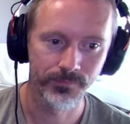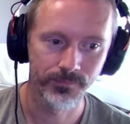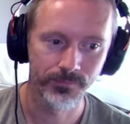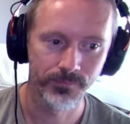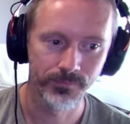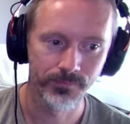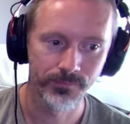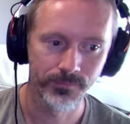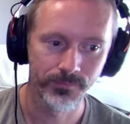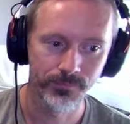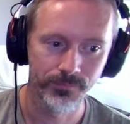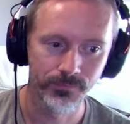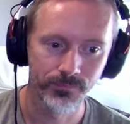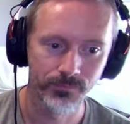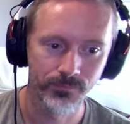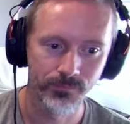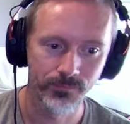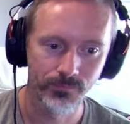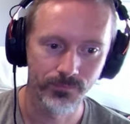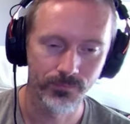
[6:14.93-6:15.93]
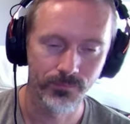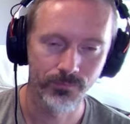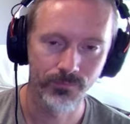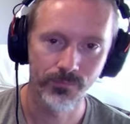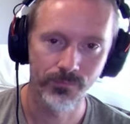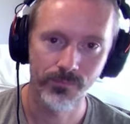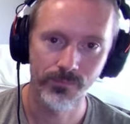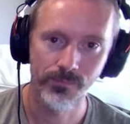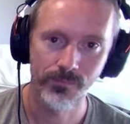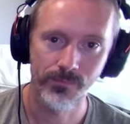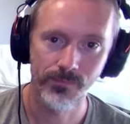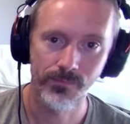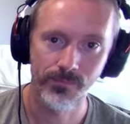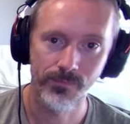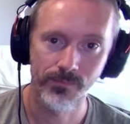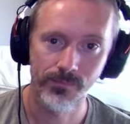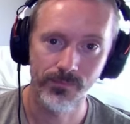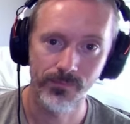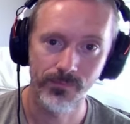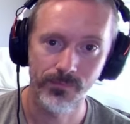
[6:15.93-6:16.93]

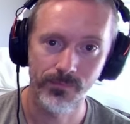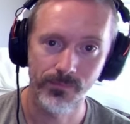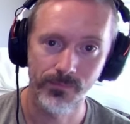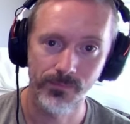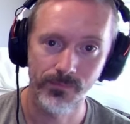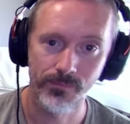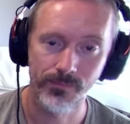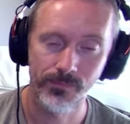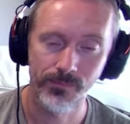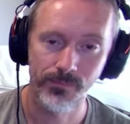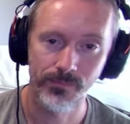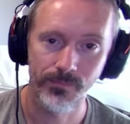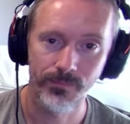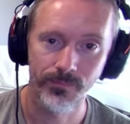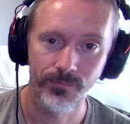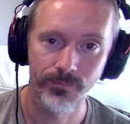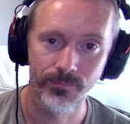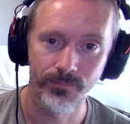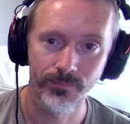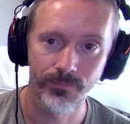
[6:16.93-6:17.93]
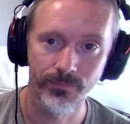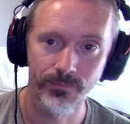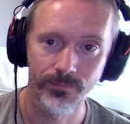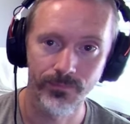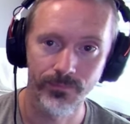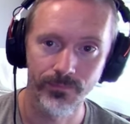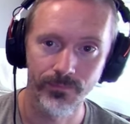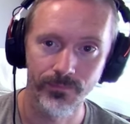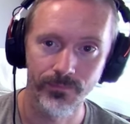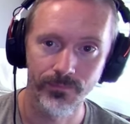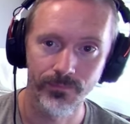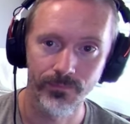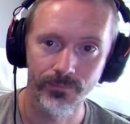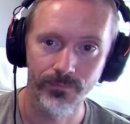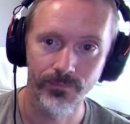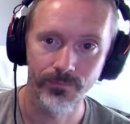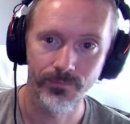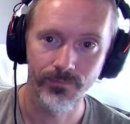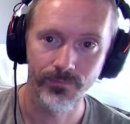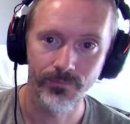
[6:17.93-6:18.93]

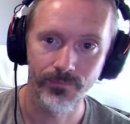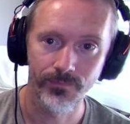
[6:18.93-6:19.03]
[no speech]